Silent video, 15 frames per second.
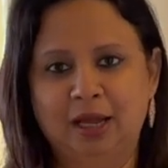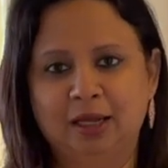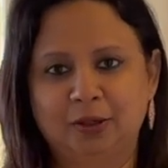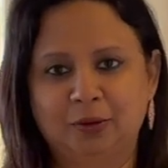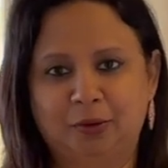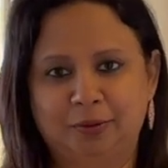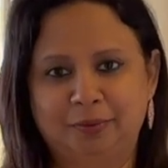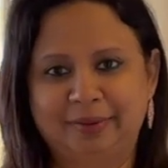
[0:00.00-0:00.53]

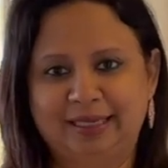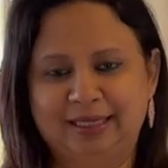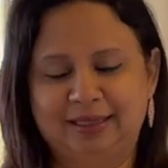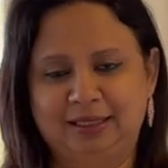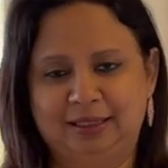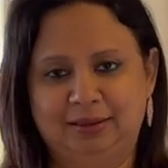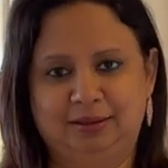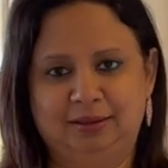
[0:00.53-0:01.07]
You want to begin
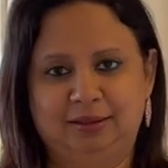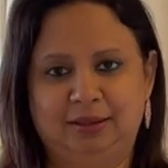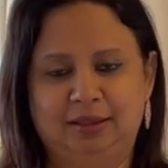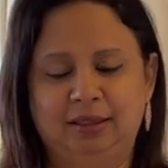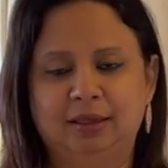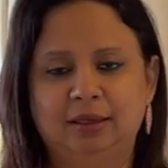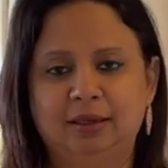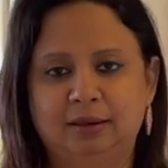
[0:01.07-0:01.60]
the year,
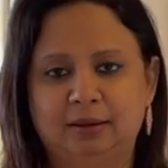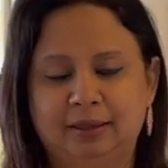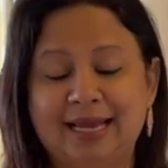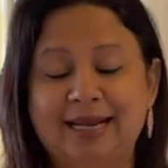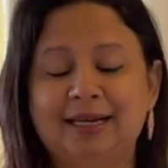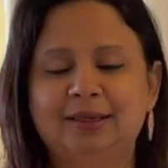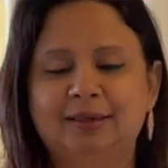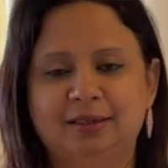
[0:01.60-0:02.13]

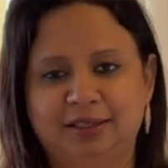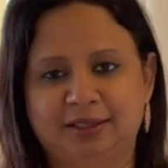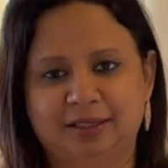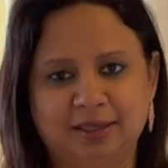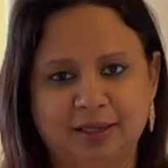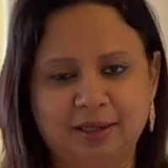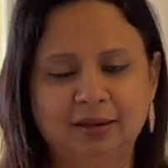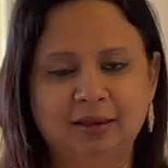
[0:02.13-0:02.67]
calendar year,
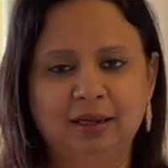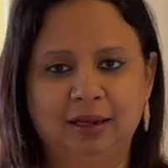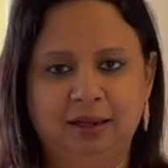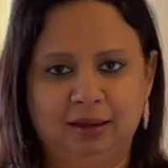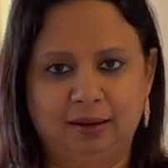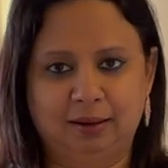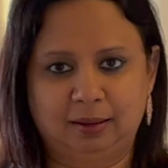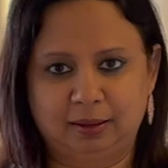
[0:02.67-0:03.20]

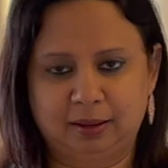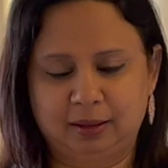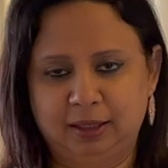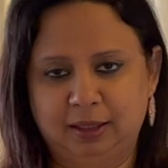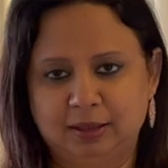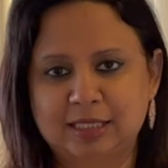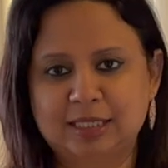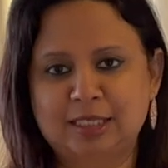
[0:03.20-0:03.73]
in
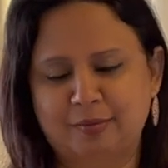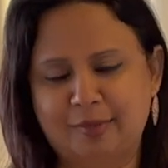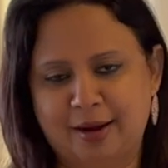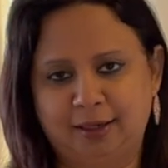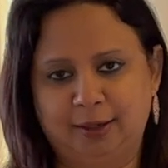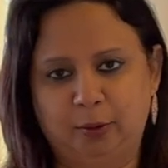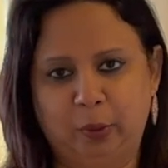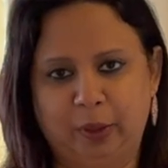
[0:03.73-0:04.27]
a
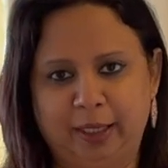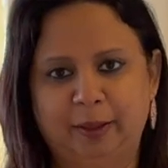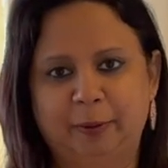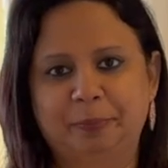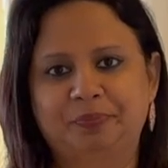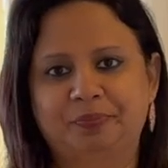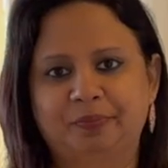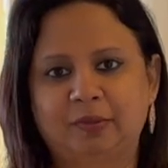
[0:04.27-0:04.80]
systematic way,
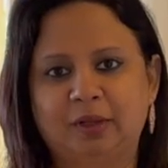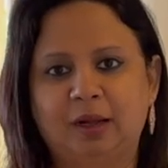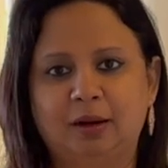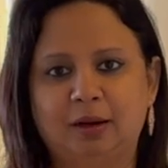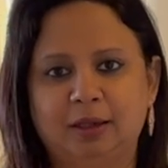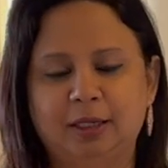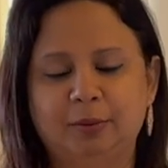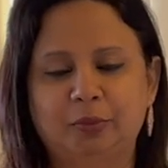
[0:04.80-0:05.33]

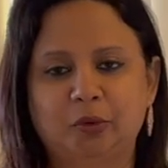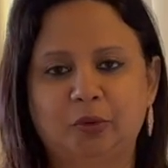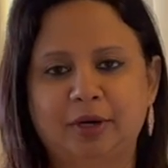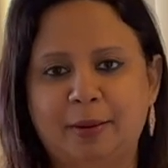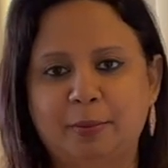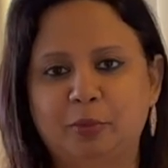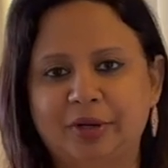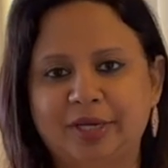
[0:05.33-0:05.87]
in a
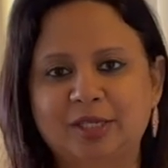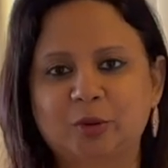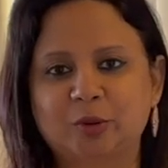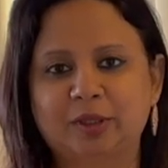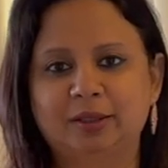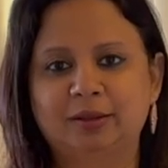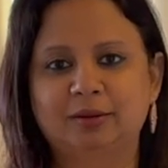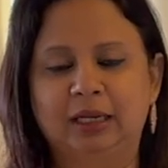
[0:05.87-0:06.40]
programmed way, so
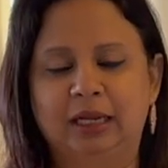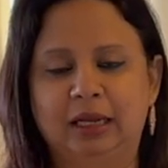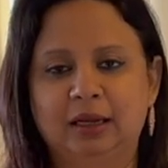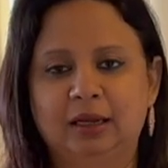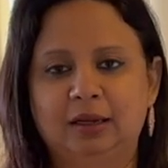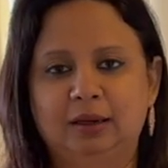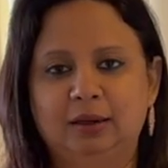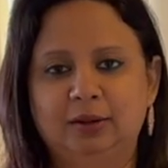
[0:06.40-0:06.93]
that
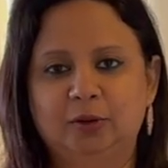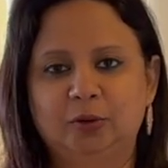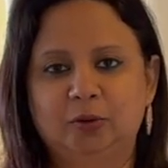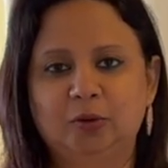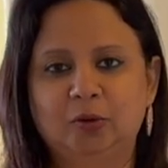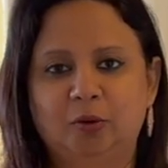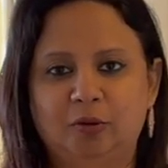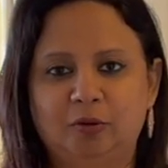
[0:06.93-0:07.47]
you
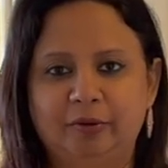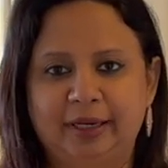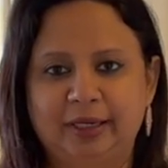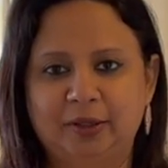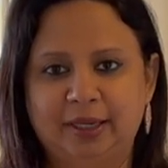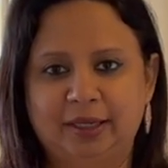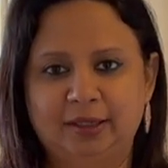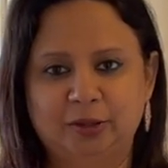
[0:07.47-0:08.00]
know where
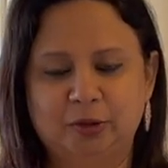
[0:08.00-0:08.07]
you're heading